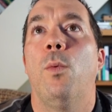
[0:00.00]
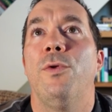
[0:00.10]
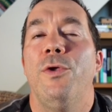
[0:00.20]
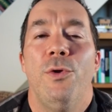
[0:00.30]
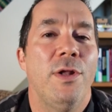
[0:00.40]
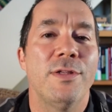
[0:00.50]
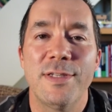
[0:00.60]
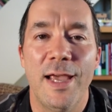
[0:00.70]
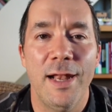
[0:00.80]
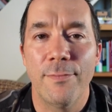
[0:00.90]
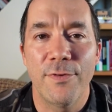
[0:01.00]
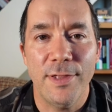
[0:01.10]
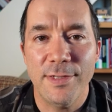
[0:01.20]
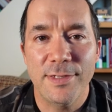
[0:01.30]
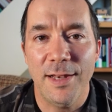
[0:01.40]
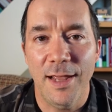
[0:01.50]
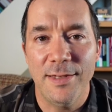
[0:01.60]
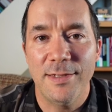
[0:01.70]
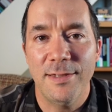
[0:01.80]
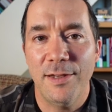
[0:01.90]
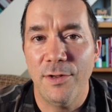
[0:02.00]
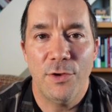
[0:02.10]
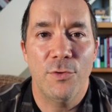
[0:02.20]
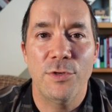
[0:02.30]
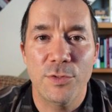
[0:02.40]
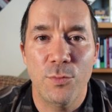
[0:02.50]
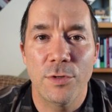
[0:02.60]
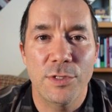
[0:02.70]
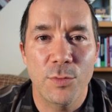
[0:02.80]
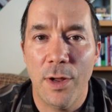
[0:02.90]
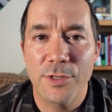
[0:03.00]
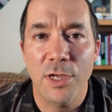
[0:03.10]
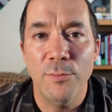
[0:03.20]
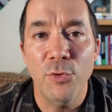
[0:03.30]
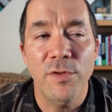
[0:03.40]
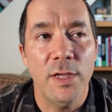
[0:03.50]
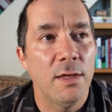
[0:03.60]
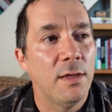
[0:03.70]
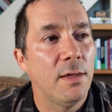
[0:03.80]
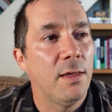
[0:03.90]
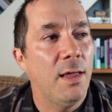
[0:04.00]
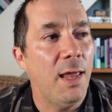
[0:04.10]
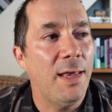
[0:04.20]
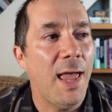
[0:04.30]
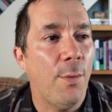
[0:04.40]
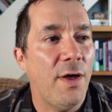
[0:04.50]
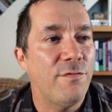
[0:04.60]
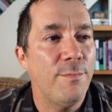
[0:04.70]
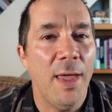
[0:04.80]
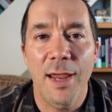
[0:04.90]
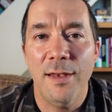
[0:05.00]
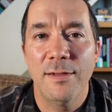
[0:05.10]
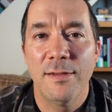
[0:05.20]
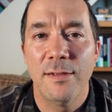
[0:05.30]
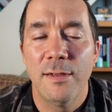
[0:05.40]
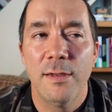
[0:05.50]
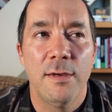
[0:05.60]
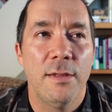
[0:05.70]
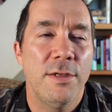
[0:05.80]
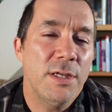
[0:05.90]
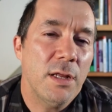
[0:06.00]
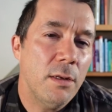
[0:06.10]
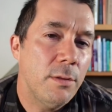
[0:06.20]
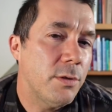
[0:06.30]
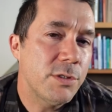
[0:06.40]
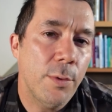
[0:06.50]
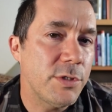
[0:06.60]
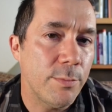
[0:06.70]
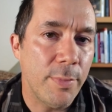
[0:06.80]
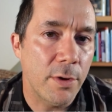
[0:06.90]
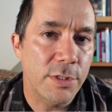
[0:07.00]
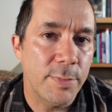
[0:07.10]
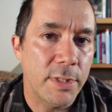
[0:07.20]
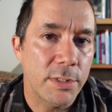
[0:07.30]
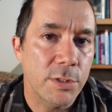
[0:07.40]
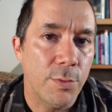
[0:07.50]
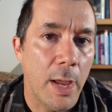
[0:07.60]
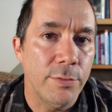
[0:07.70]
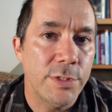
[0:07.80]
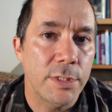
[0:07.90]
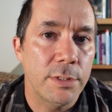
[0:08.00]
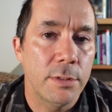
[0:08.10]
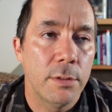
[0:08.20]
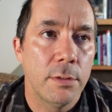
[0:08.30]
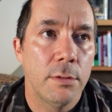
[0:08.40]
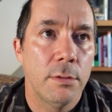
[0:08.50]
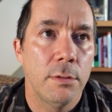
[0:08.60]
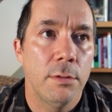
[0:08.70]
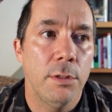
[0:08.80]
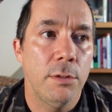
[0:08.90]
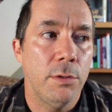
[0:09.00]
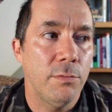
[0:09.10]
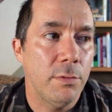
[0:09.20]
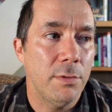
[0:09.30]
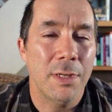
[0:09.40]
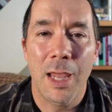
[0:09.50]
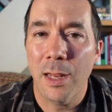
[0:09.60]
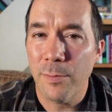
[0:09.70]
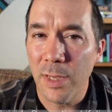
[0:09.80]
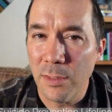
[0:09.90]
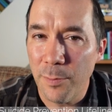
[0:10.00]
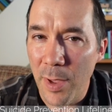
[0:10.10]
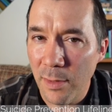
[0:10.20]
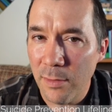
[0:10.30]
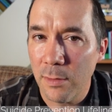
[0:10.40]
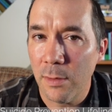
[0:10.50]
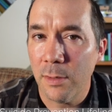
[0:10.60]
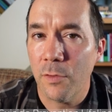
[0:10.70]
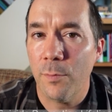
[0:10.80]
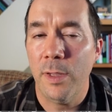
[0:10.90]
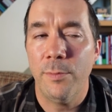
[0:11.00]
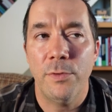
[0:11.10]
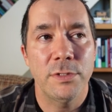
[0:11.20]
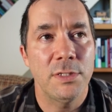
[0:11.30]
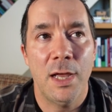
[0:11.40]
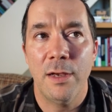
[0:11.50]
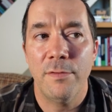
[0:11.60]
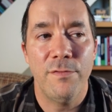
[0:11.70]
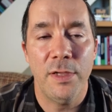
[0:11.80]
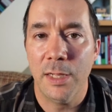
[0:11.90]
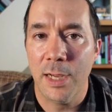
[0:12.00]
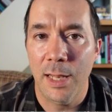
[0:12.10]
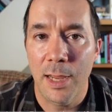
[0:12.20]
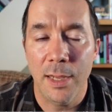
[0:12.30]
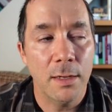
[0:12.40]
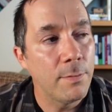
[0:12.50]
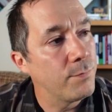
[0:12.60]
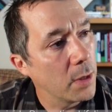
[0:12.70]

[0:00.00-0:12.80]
you didn't sign up for this tonight. You know, we're just watching a movie, and now I've made, there's so much embarrassment that surrounds it. You again, being dependent on other people is not a feeling I like.